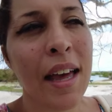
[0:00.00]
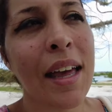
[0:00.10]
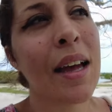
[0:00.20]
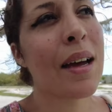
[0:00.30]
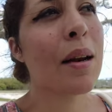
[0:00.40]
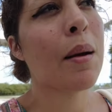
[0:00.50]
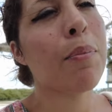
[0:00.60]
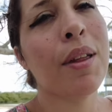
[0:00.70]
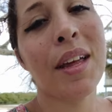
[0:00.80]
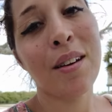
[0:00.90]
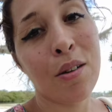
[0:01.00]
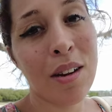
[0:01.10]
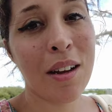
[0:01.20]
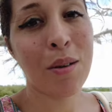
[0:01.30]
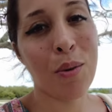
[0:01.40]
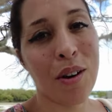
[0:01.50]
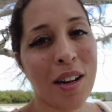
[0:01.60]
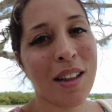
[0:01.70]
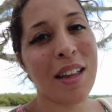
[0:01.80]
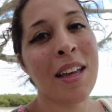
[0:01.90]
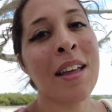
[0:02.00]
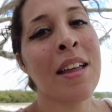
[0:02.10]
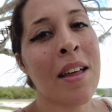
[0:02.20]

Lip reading: and plan your day accordingly.